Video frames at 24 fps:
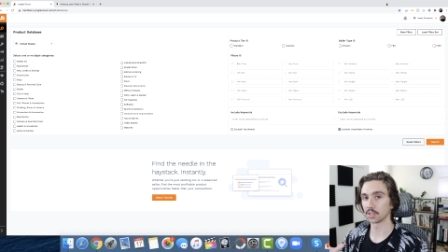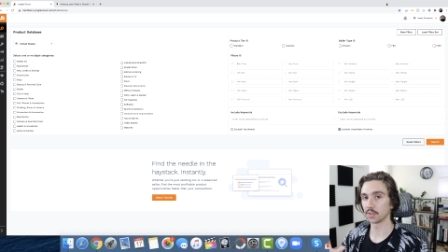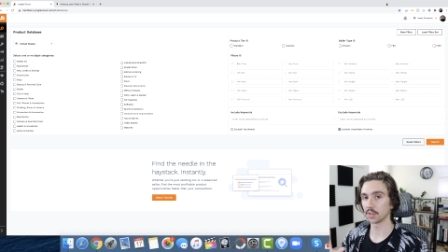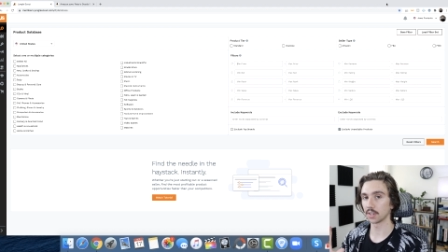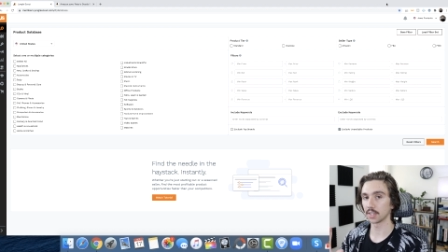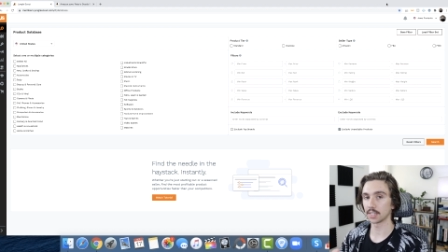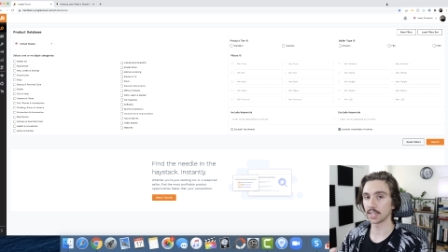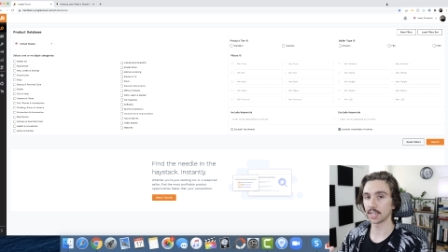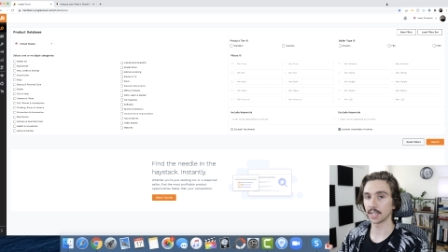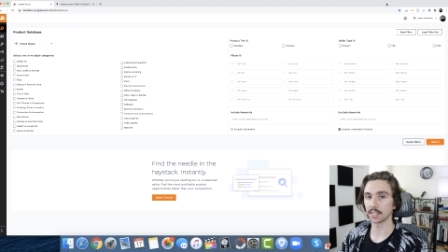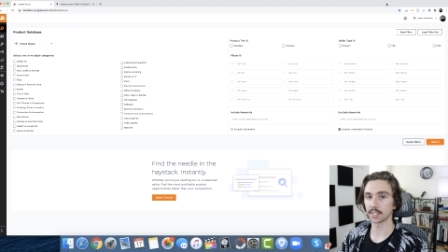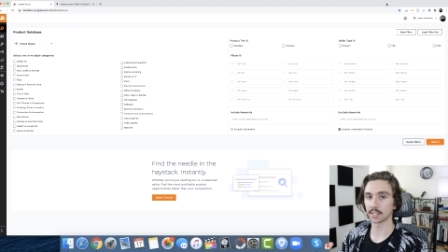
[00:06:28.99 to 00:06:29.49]
you
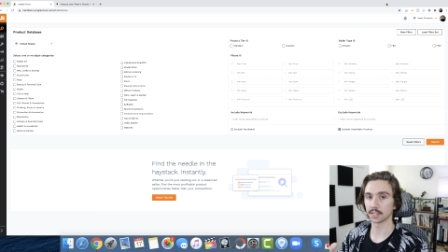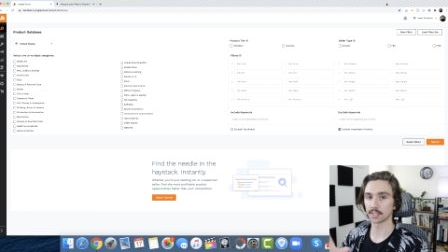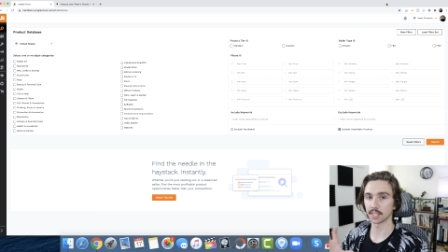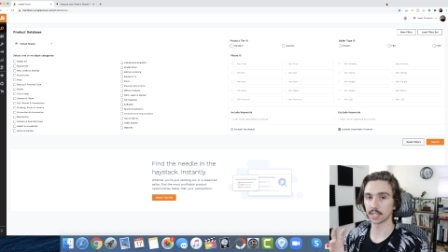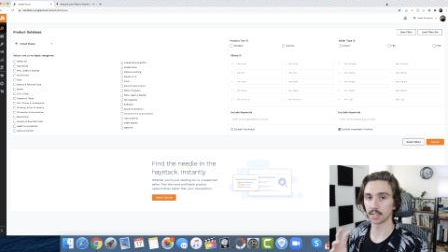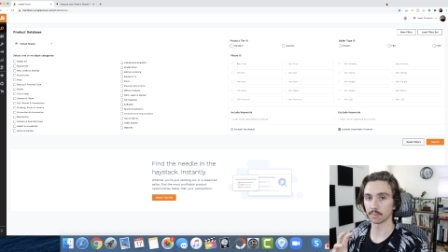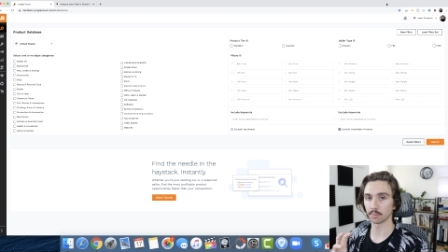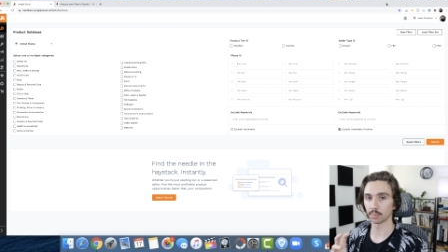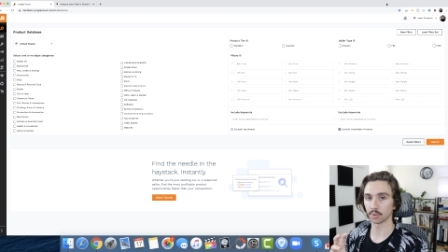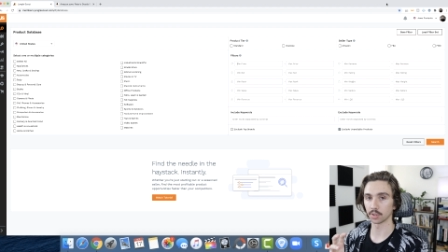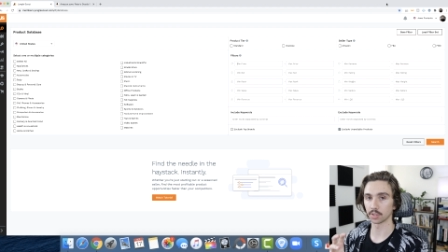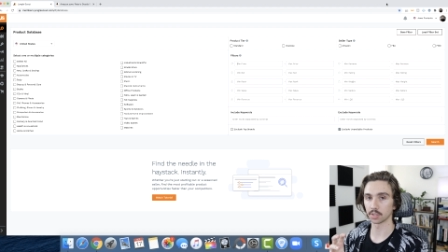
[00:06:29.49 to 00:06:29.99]
could take the
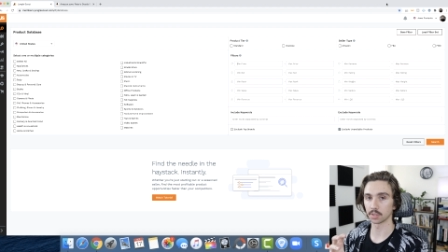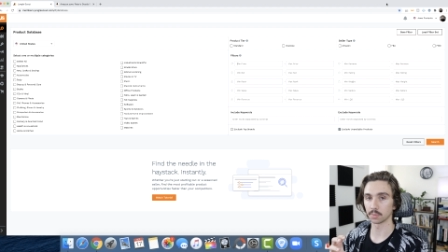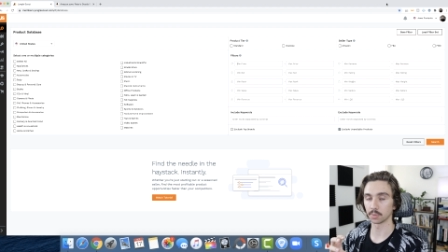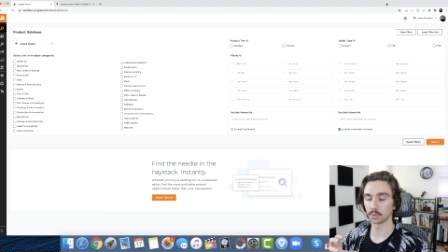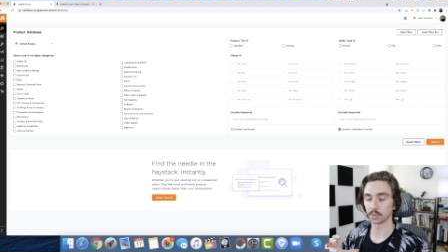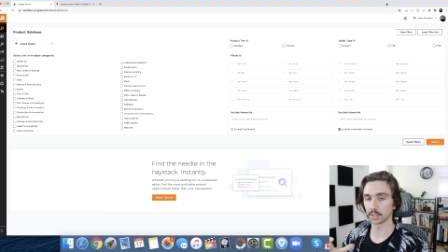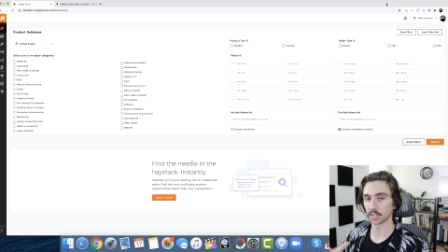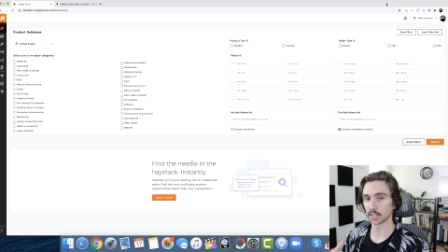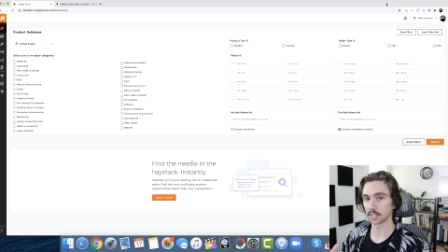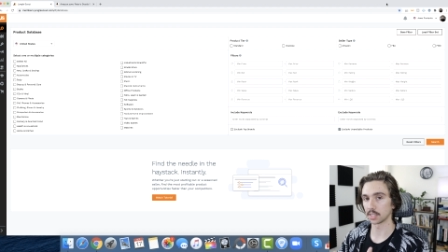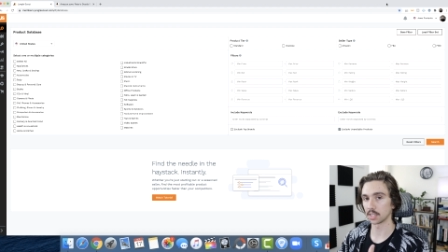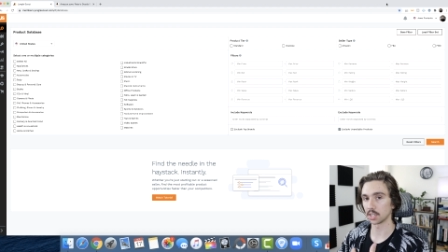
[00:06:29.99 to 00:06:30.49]
same
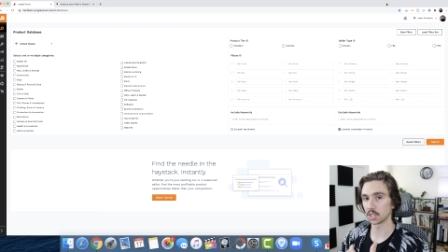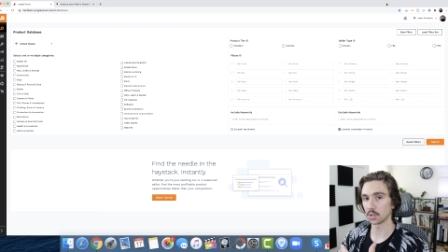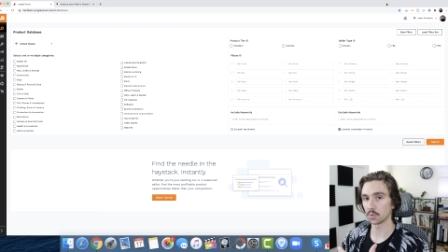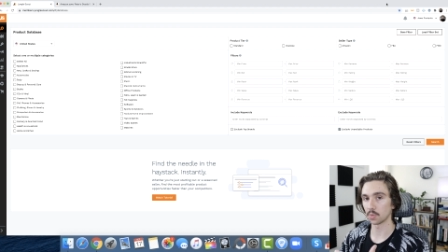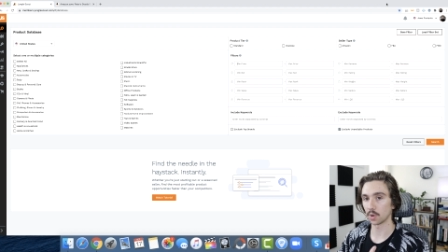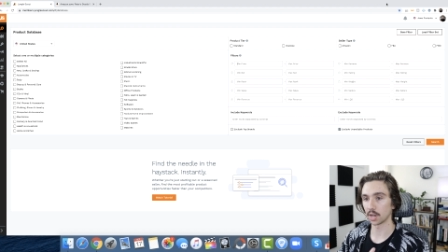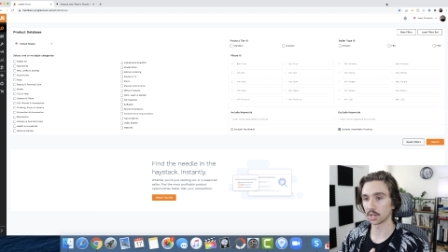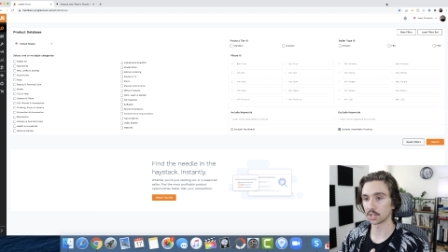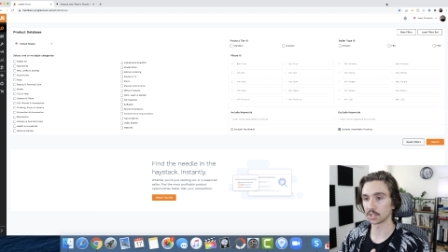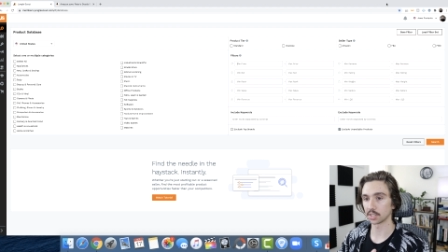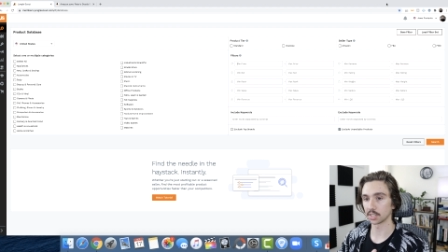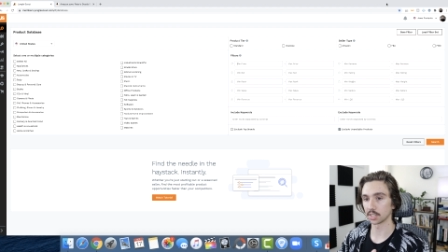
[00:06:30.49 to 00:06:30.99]
principle and continue
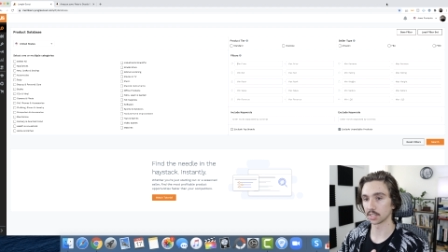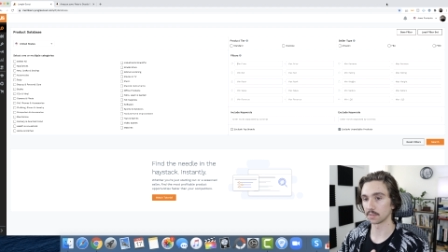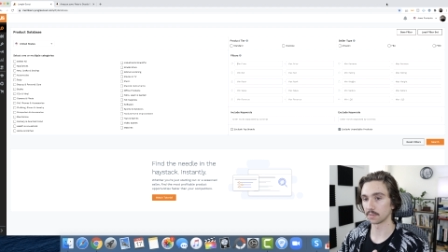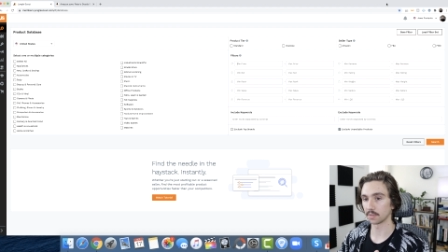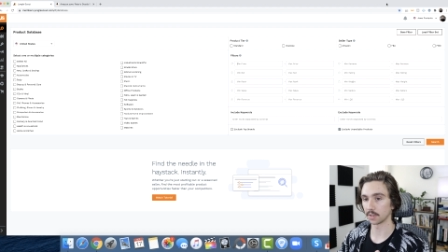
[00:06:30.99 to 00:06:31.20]
watching this